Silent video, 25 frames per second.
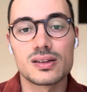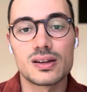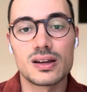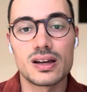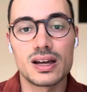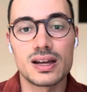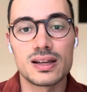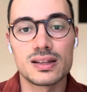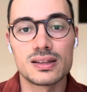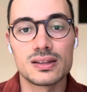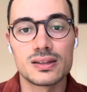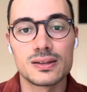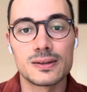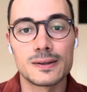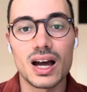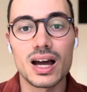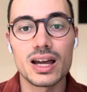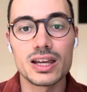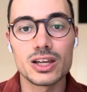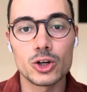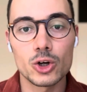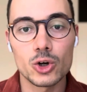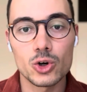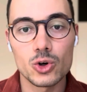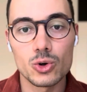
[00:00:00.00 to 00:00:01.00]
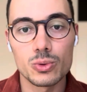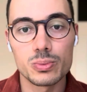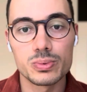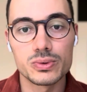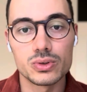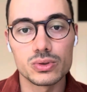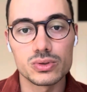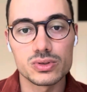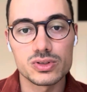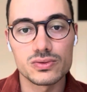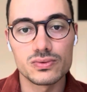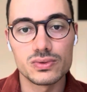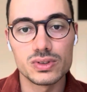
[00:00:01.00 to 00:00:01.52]
And I hope
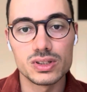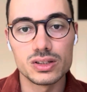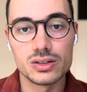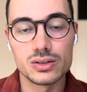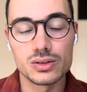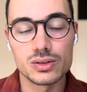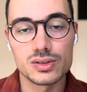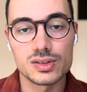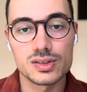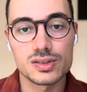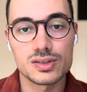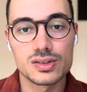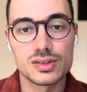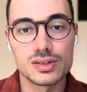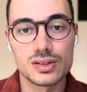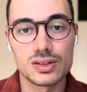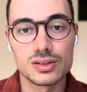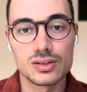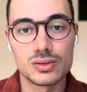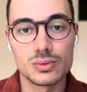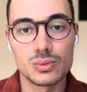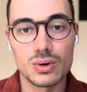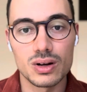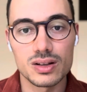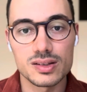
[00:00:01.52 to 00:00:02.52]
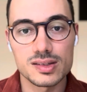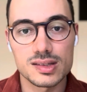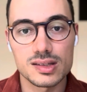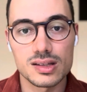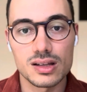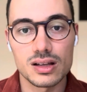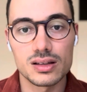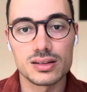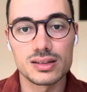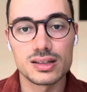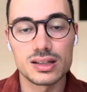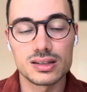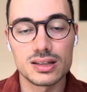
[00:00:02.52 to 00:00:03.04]
those videos, the ones
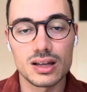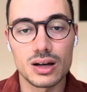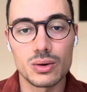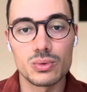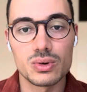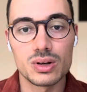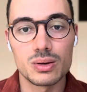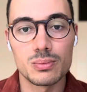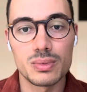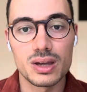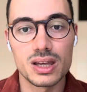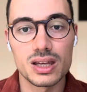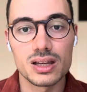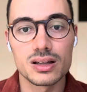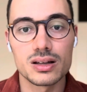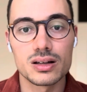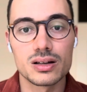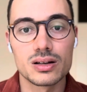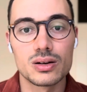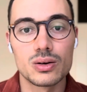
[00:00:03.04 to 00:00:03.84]
that I will make,